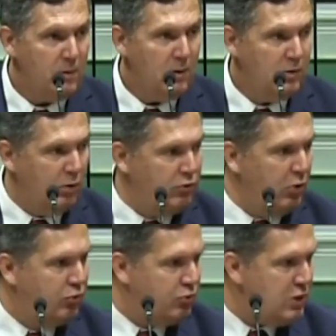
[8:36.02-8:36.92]

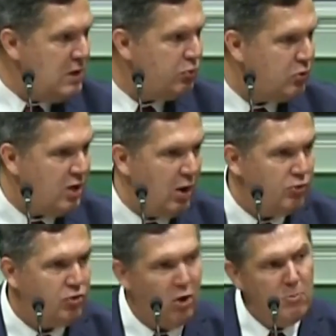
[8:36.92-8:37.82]
Those dreams which held
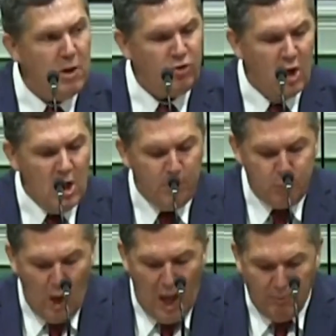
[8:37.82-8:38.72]
so much
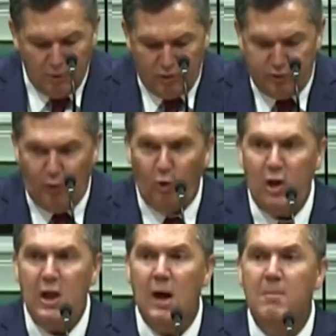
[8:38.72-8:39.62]
promise for
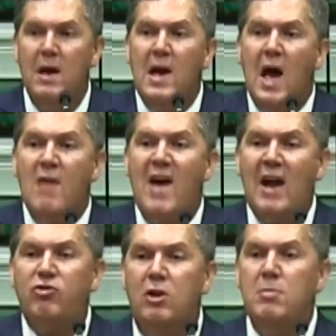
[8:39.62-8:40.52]
him have
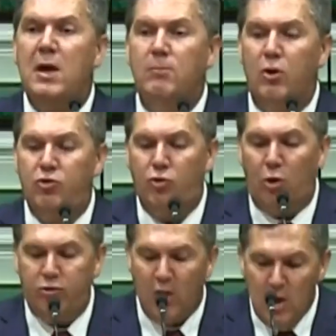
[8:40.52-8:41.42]
actually become the
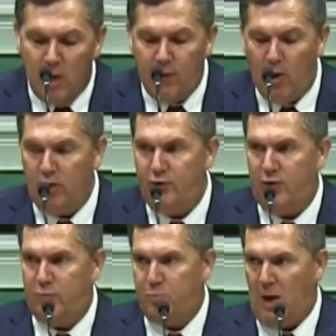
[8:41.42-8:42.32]
source of all of
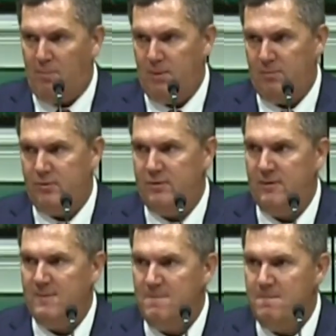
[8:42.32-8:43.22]
his problems.
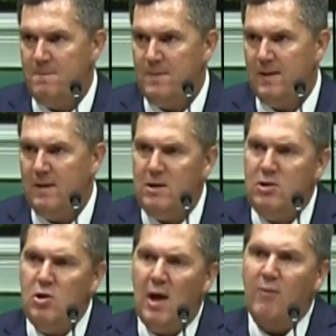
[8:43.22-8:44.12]

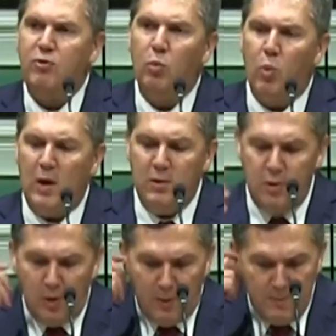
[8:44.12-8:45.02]
And you have to
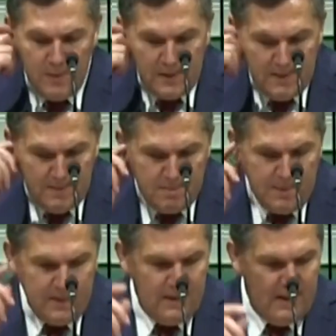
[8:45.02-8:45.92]
wonder
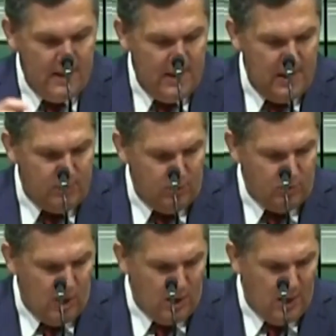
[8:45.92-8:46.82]
if there's
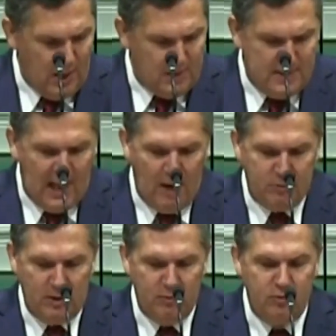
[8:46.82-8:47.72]
not a lot of
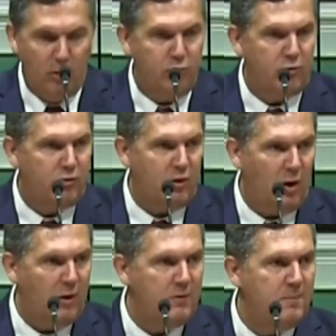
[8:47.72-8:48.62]
doubt in Joseph's heart.